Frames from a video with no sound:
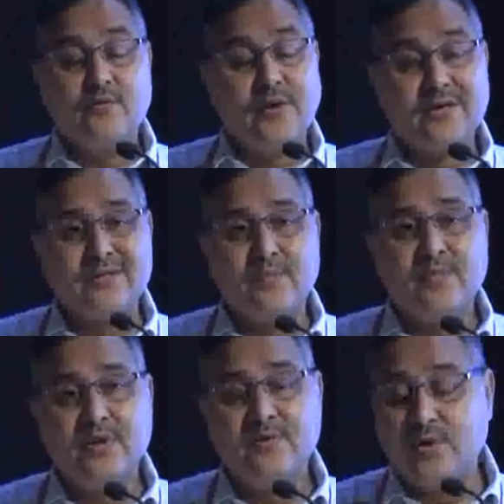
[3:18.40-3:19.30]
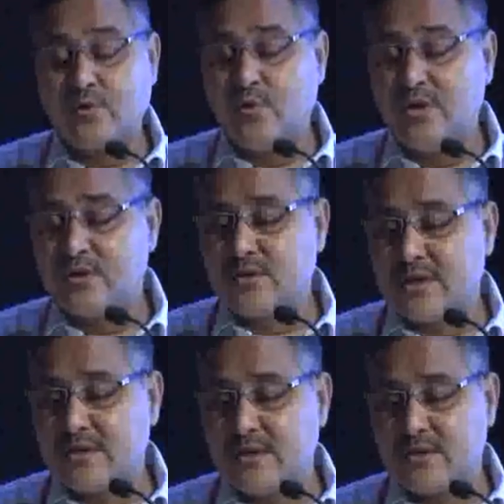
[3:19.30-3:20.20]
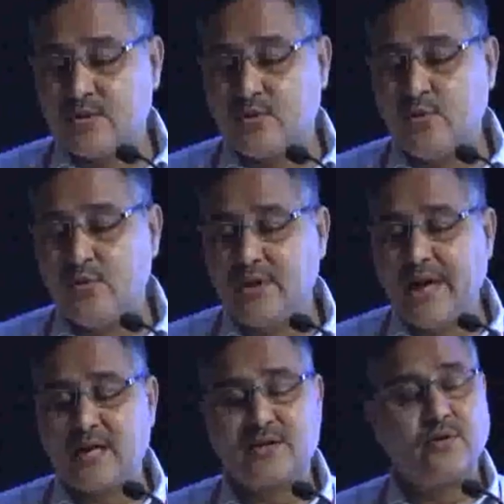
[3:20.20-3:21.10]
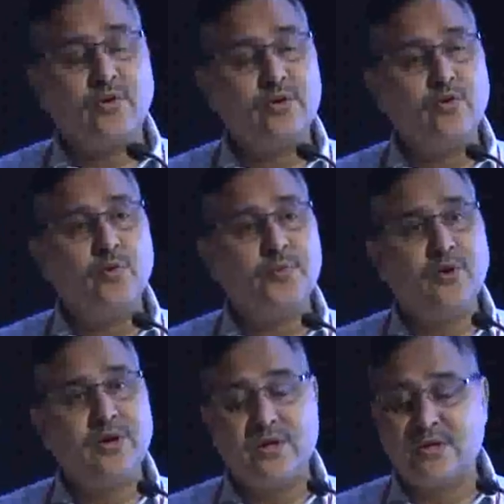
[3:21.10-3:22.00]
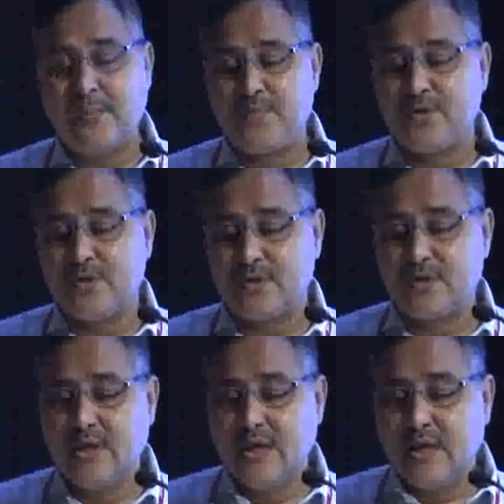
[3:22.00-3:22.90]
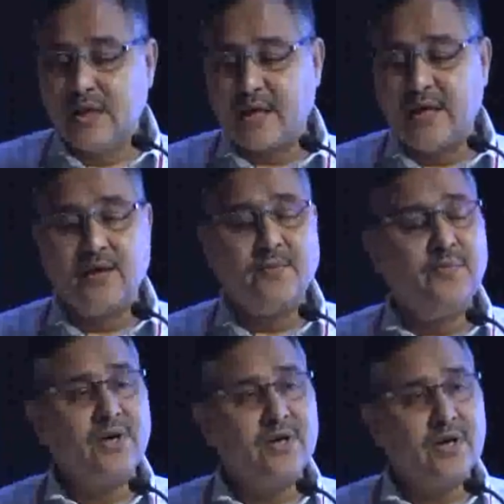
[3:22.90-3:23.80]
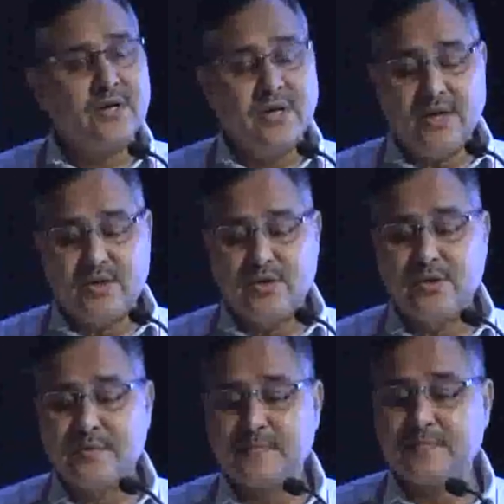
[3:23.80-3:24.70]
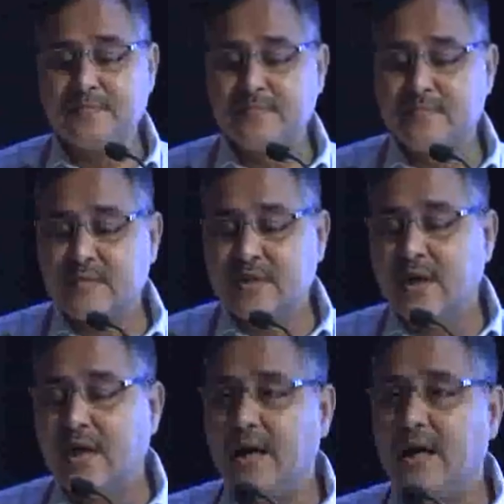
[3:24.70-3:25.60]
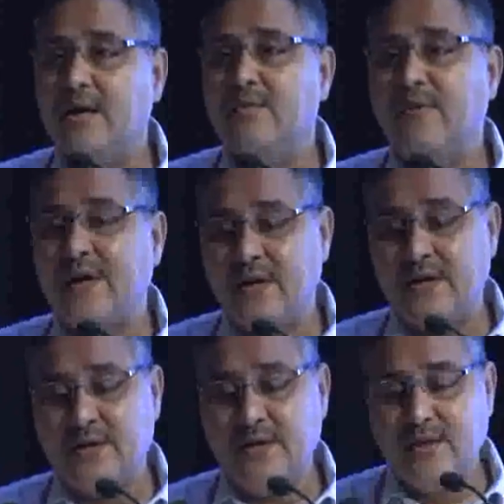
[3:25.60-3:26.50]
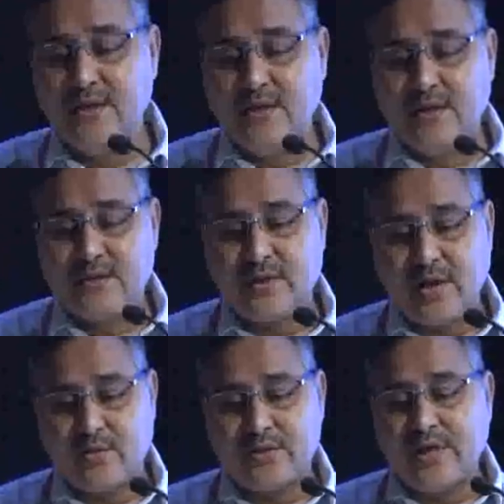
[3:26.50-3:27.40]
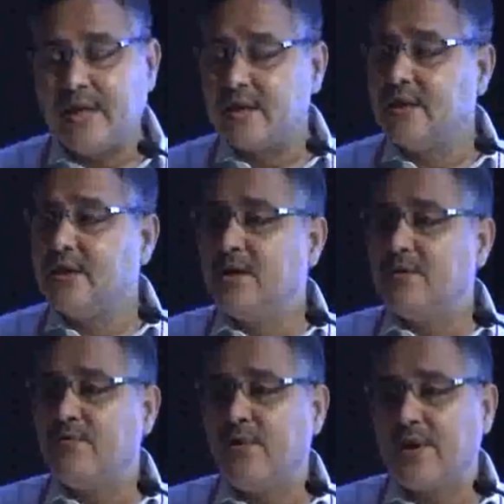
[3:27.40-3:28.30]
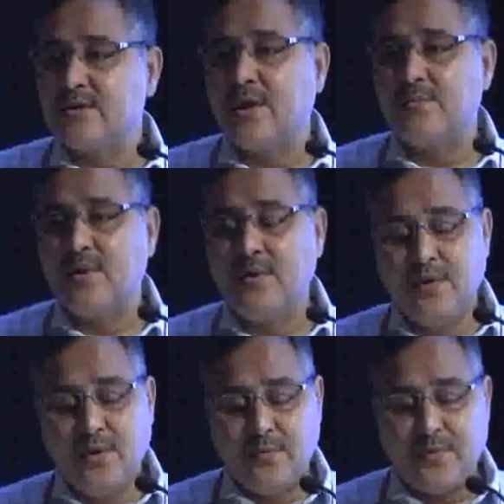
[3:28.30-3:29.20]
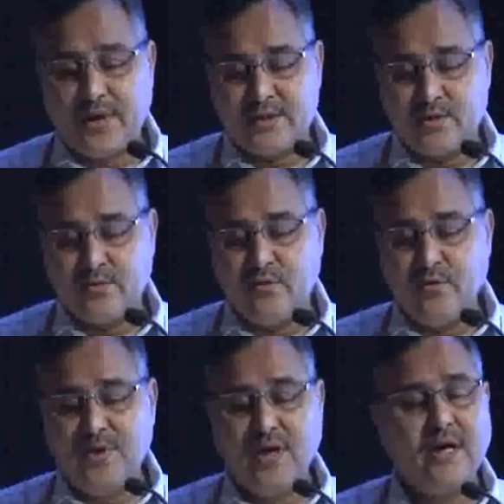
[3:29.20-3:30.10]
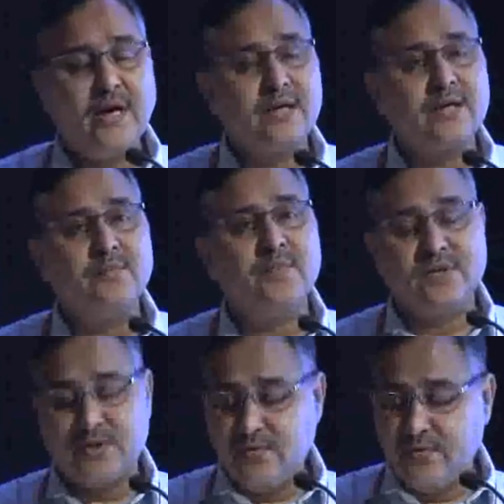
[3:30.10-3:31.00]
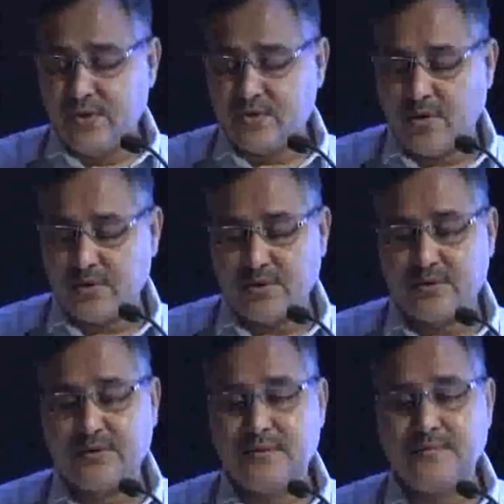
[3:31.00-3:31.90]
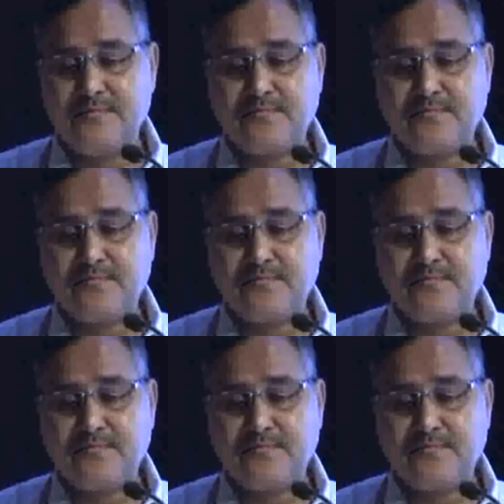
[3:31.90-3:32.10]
For example, even cholestasis through the action on the opioid receptors can mediate itch. And finally, the psychogenic, for example, parasitophobia and compulsive disorders.